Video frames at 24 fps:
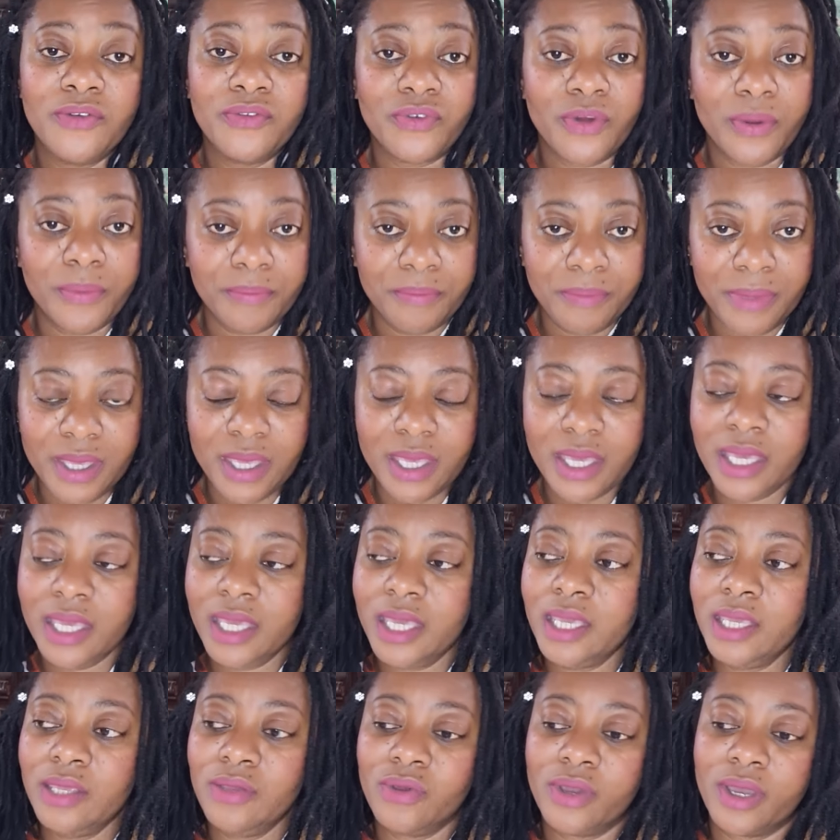from
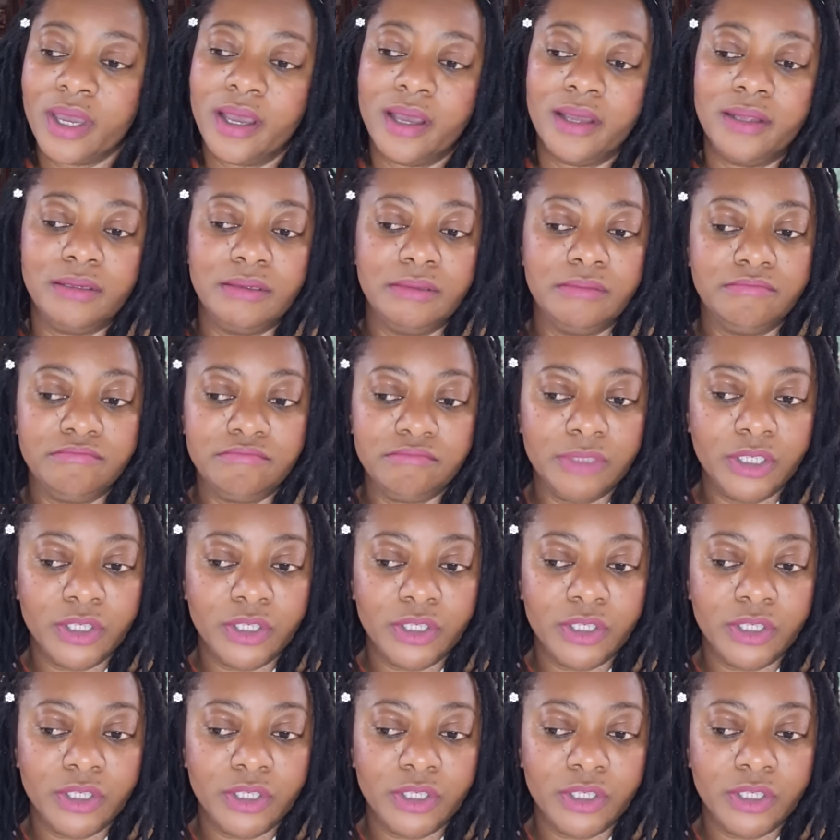me. You can,